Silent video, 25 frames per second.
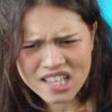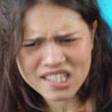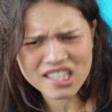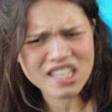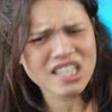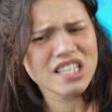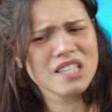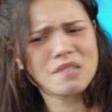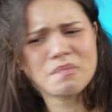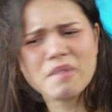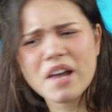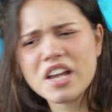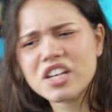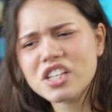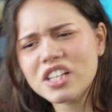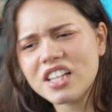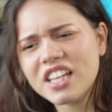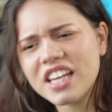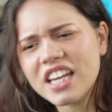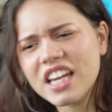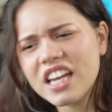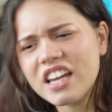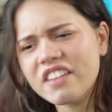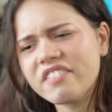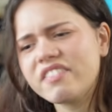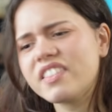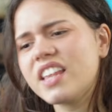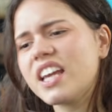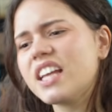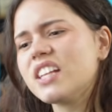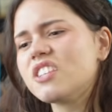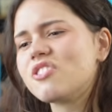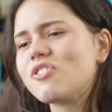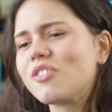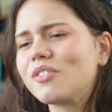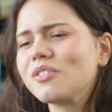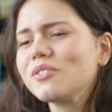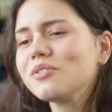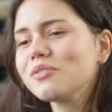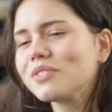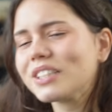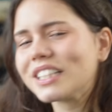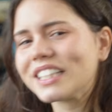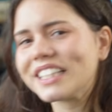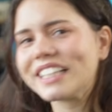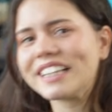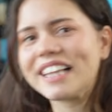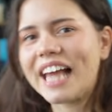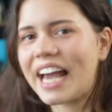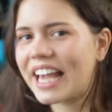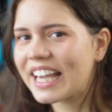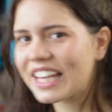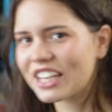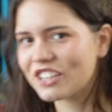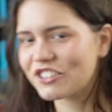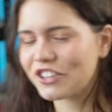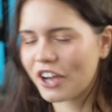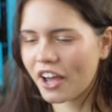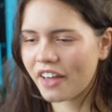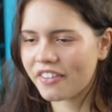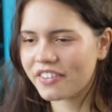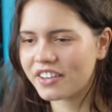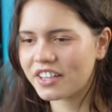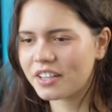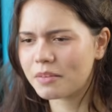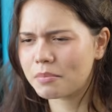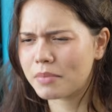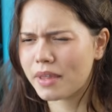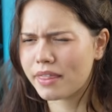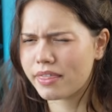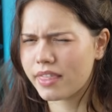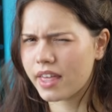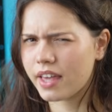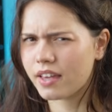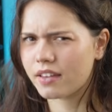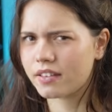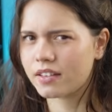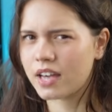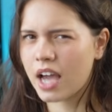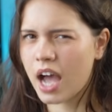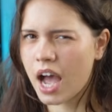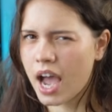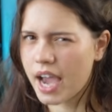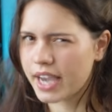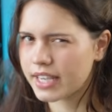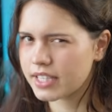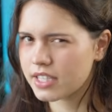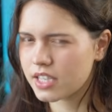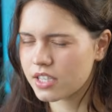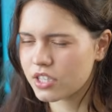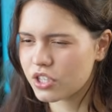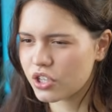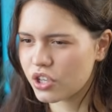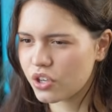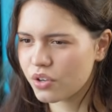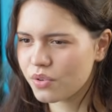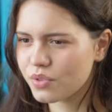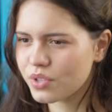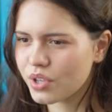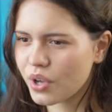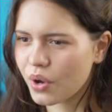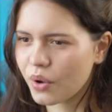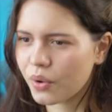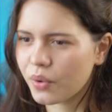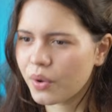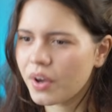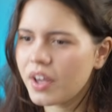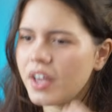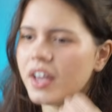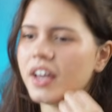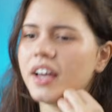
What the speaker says: especially if they don't really like each other, but they kinda do, so